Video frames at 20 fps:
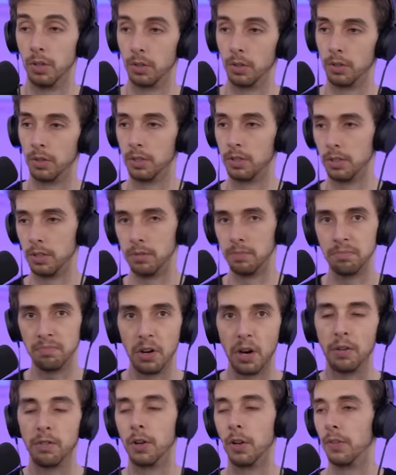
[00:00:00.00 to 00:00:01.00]
in order to
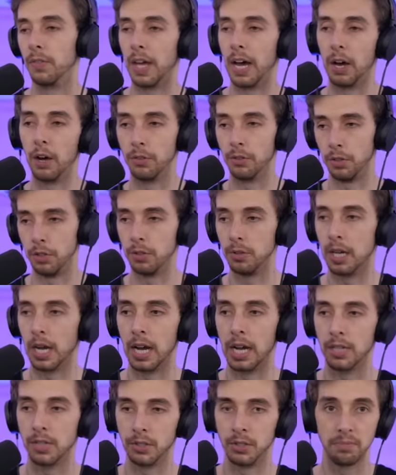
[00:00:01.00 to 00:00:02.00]
offload that onto you
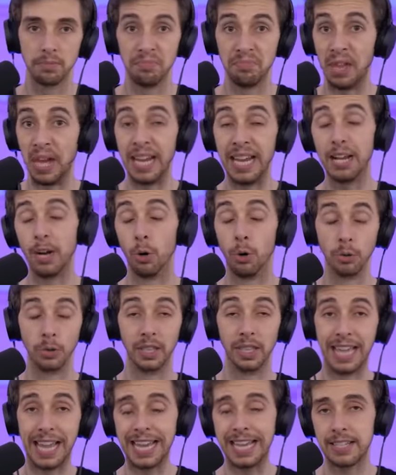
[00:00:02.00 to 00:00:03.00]
guys, they hold
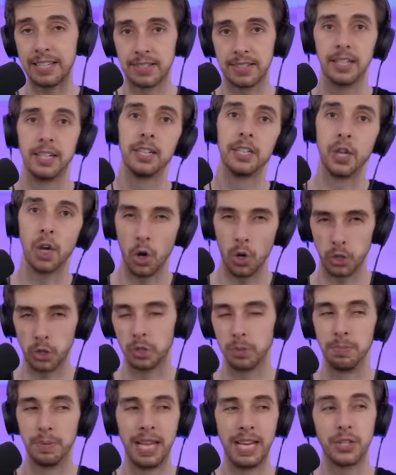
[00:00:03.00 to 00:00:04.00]
less, costs
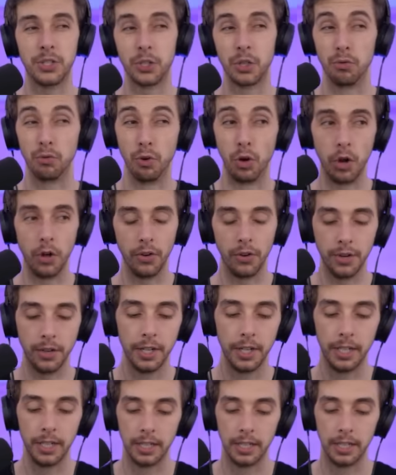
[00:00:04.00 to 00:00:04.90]
them less to run,